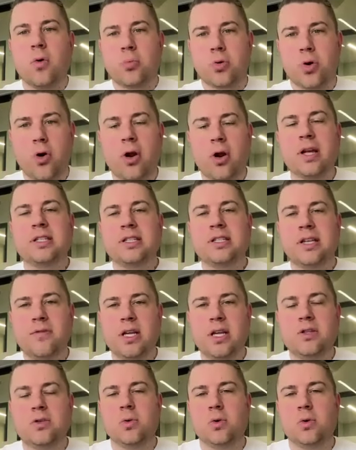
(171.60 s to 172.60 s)

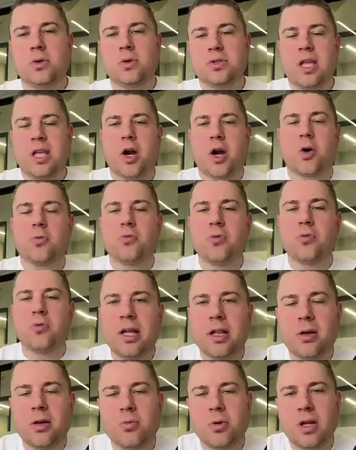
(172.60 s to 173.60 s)
productivity tools that are
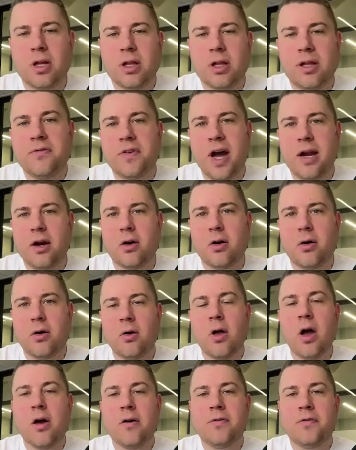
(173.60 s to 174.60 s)
really, really
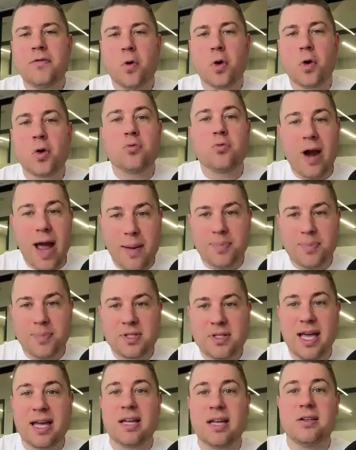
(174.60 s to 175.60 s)
vital for
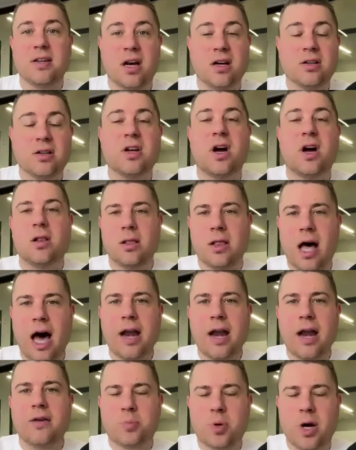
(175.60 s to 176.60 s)
reps that conduct a
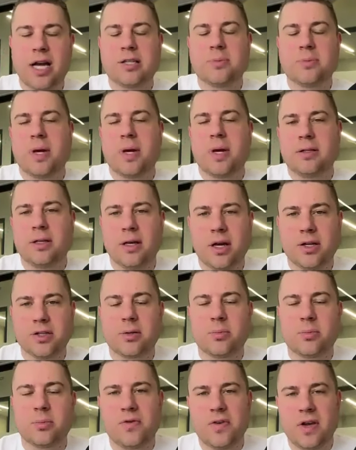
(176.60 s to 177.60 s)
lot of prospect and
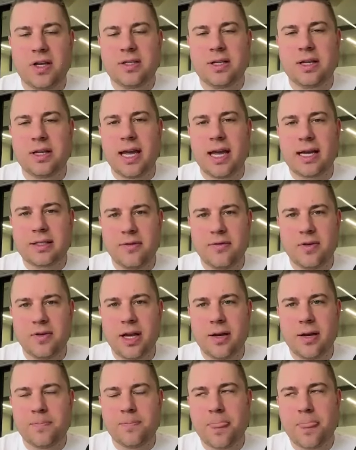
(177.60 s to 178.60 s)
customer facing
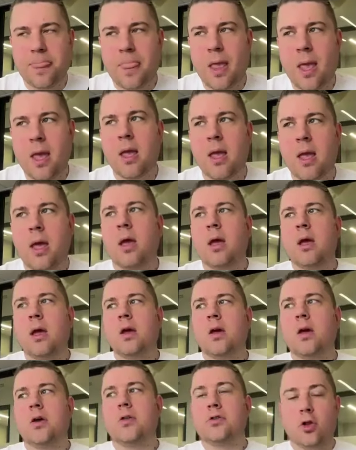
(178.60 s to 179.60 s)
activity.
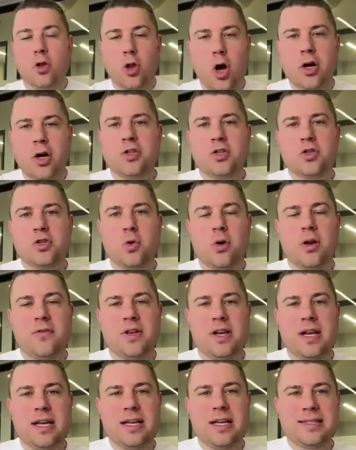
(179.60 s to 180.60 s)
The long and short
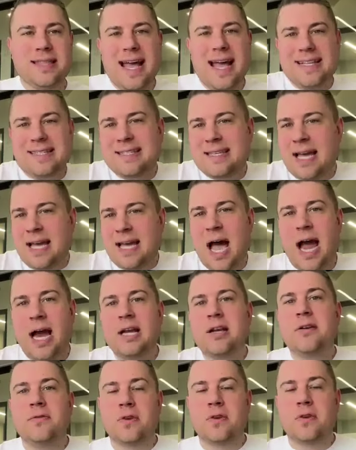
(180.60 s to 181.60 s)
of it is that's
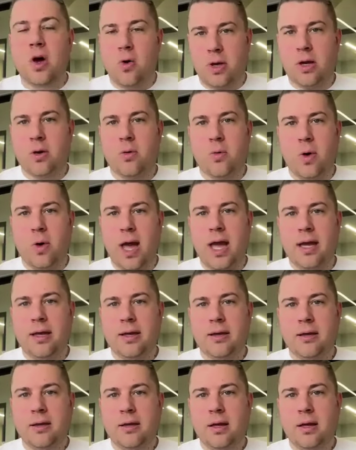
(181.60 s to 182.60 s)
kind of going away.
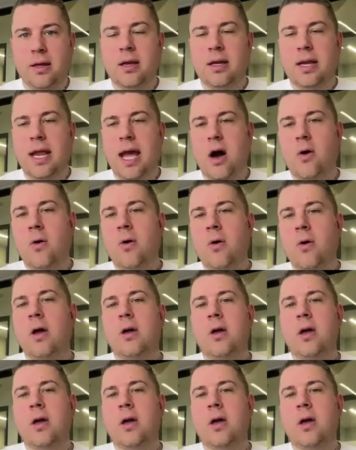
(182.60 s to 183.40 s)
Now,